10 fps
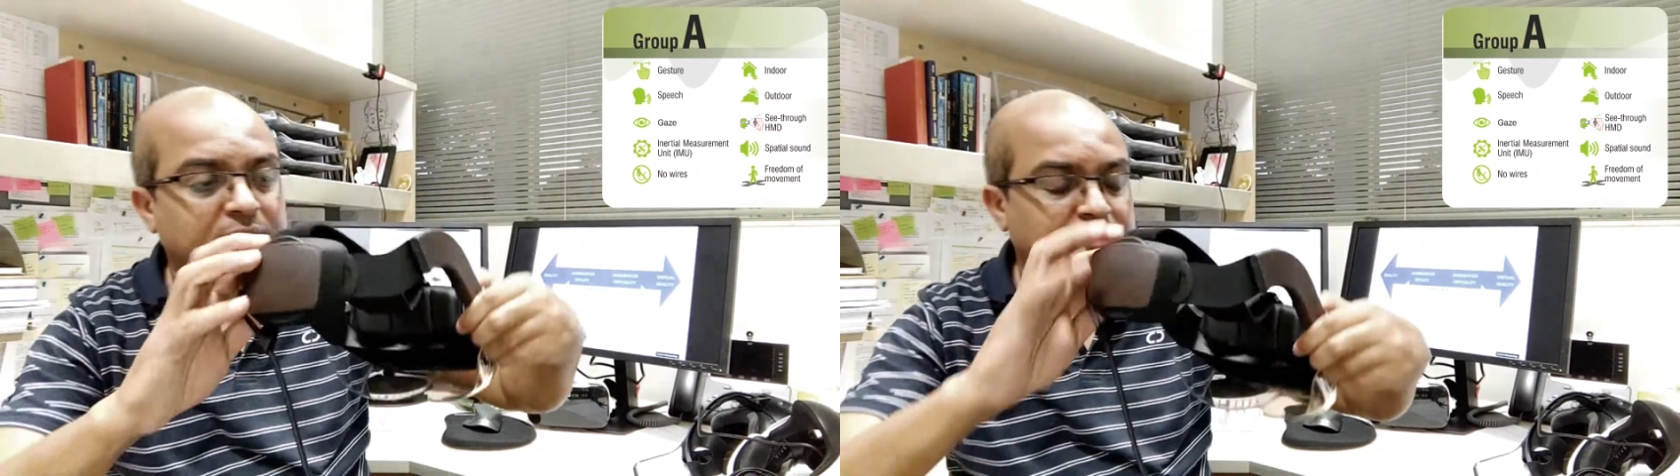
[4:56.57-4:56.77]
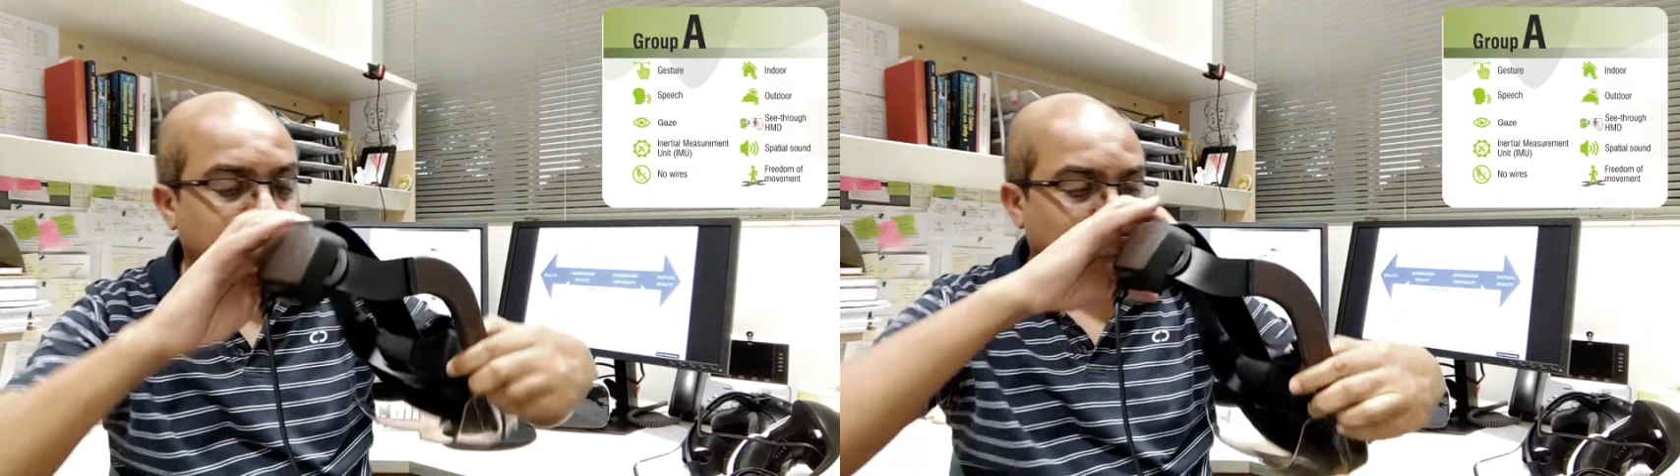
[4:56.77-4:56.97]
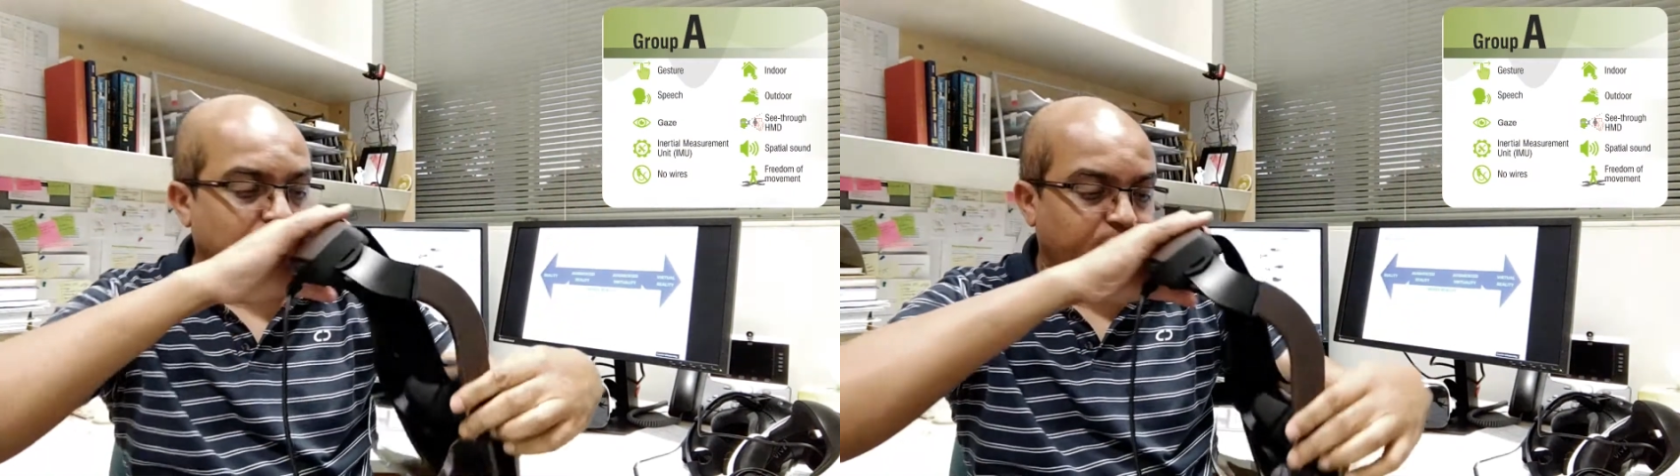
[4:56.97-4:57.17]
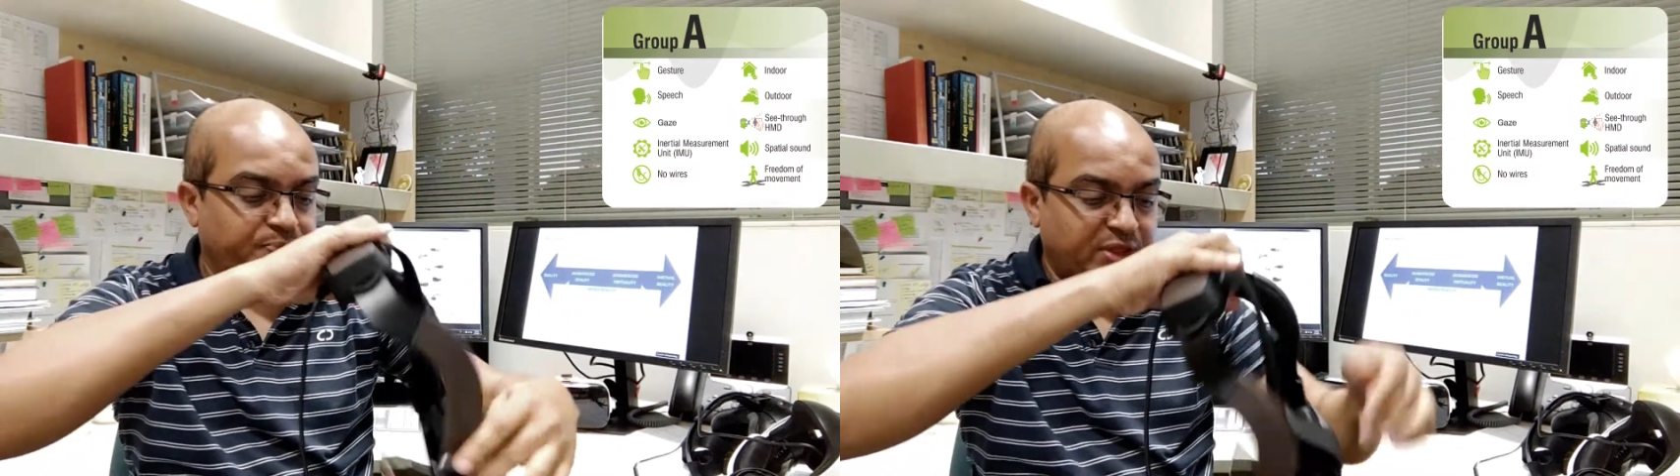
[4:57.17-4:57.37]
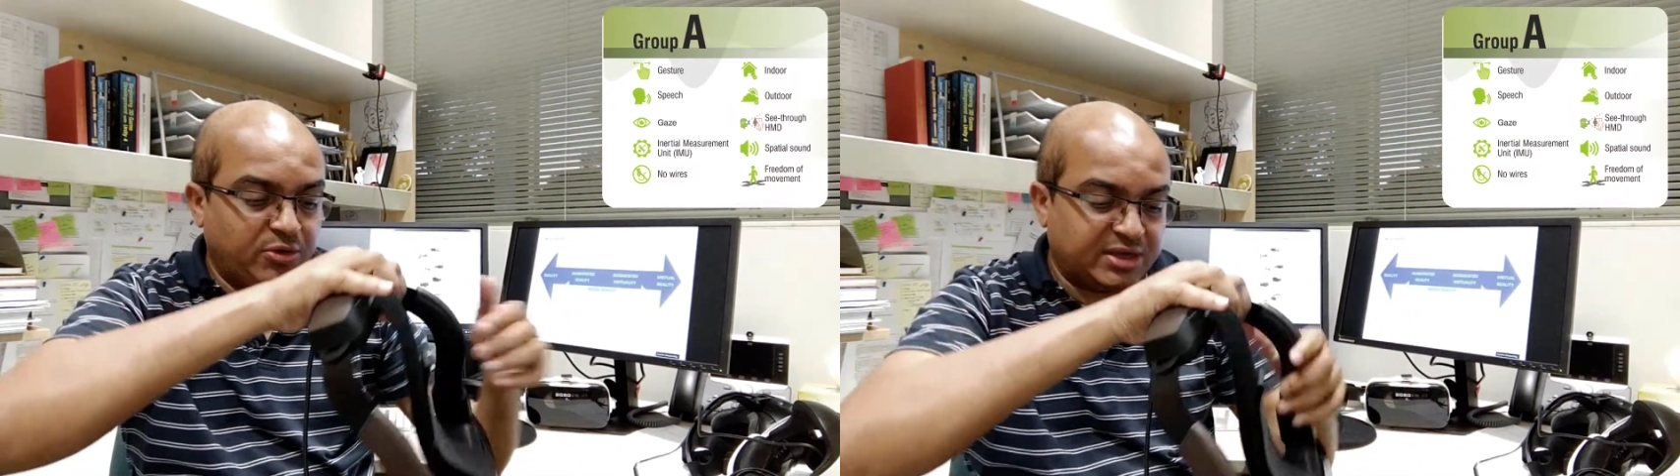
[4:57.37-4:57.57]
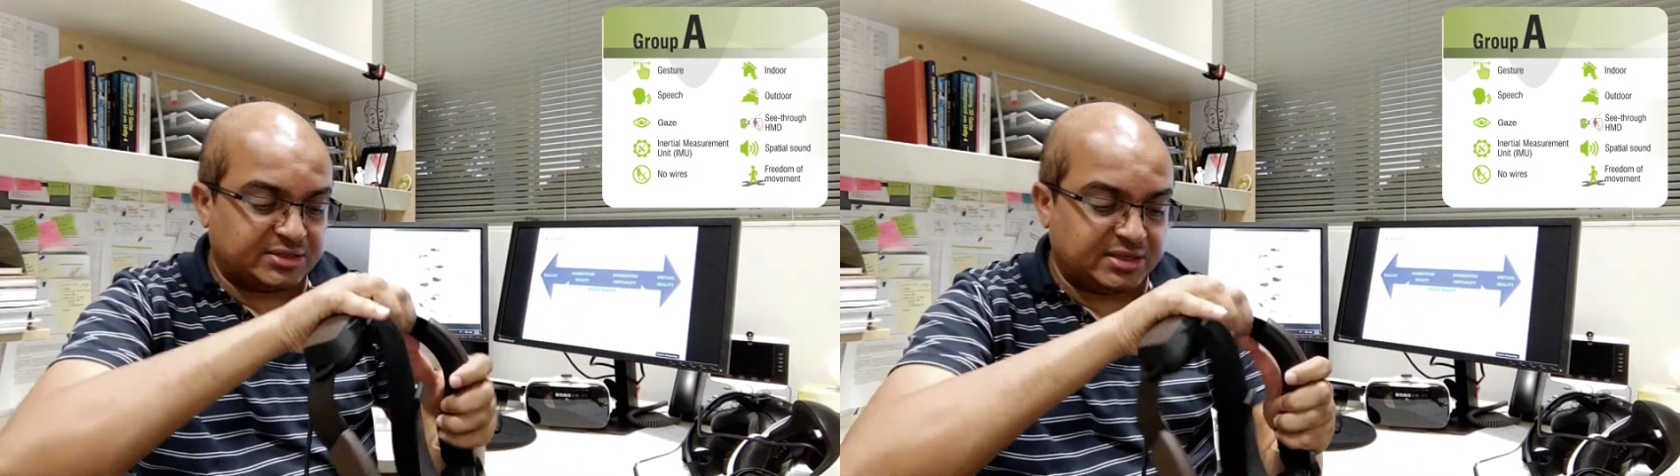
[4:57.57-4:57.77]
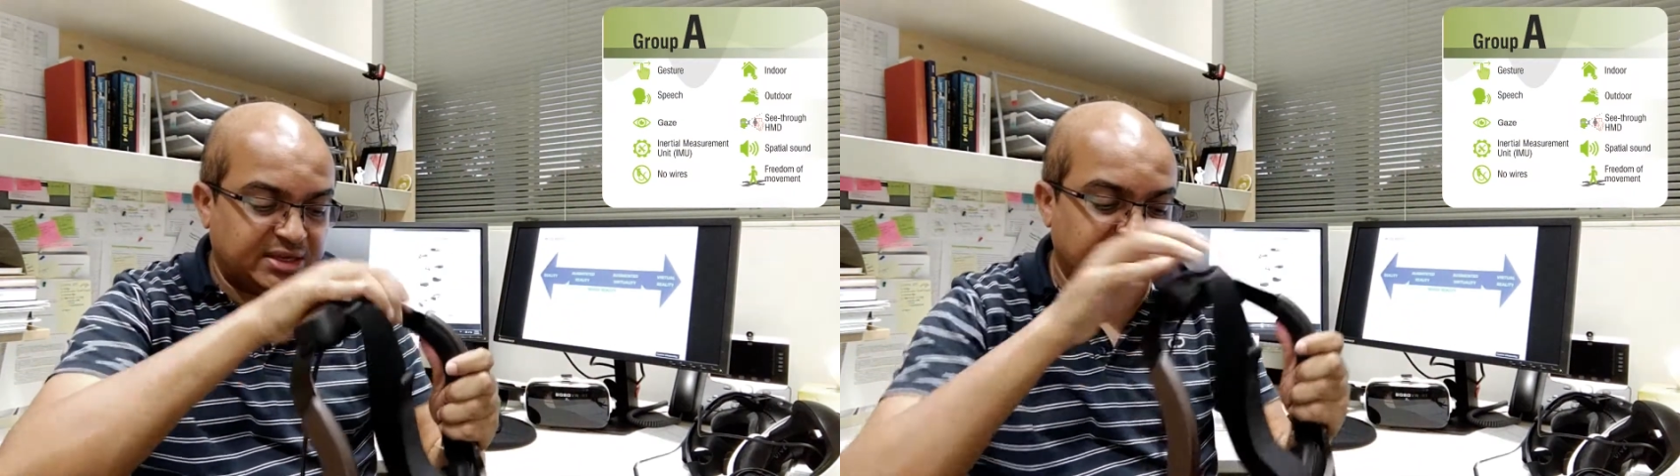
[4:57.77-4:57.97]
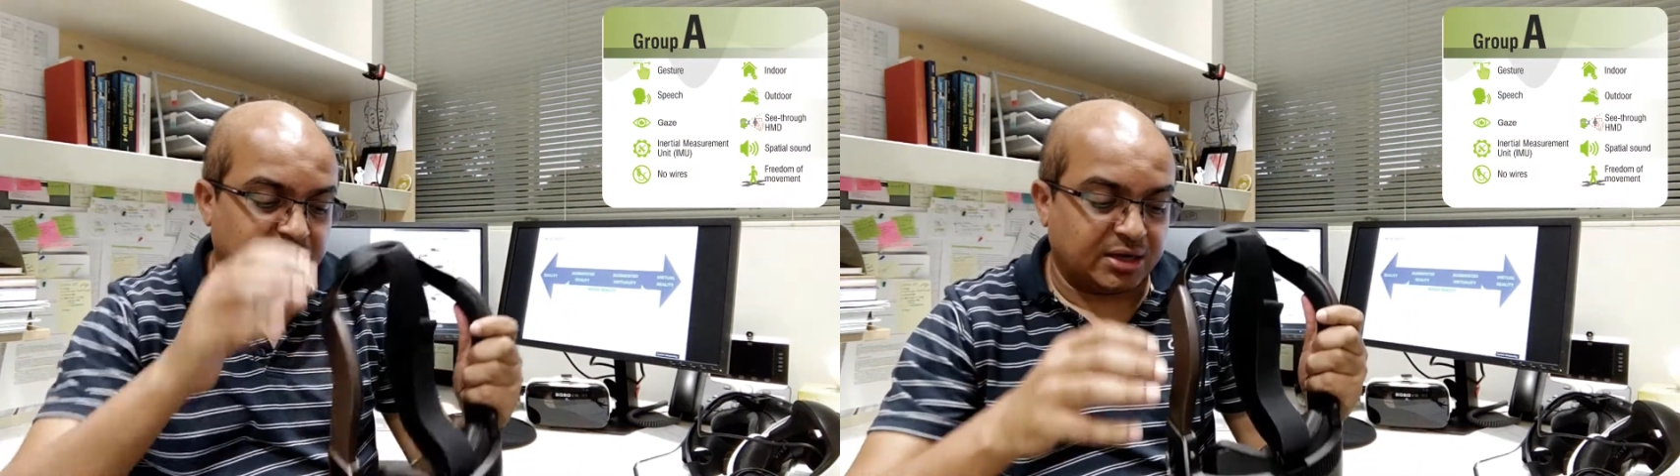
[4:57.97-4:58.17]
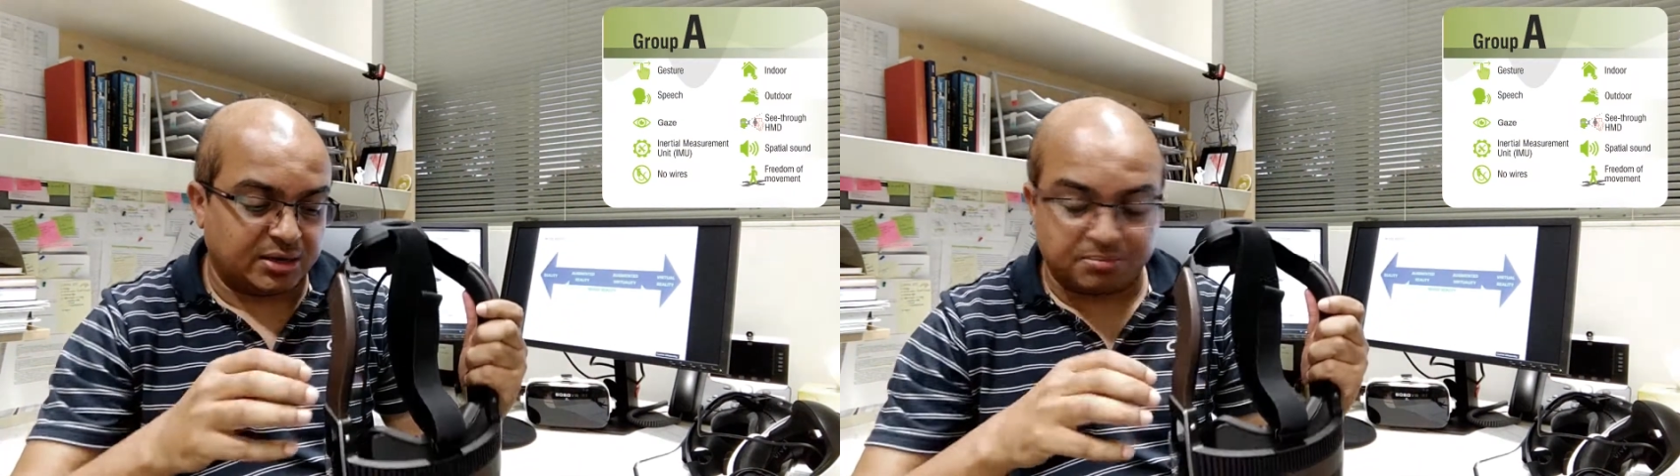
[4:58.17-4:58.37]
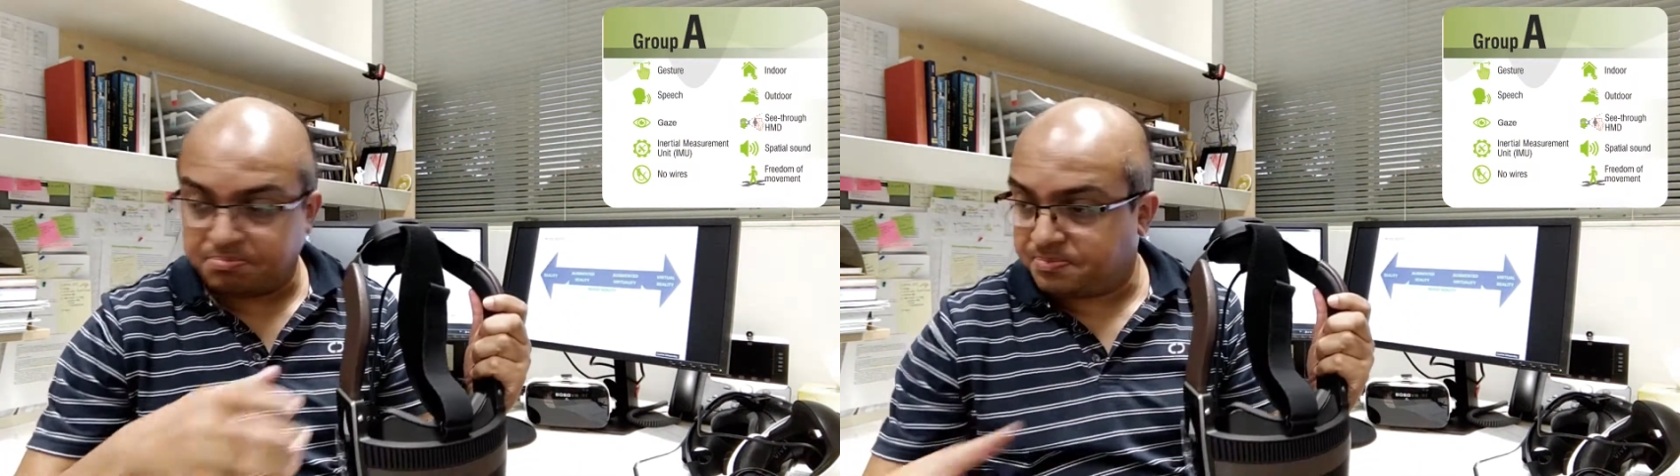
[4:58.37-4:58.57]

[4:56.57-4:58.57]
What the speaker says: so you can see the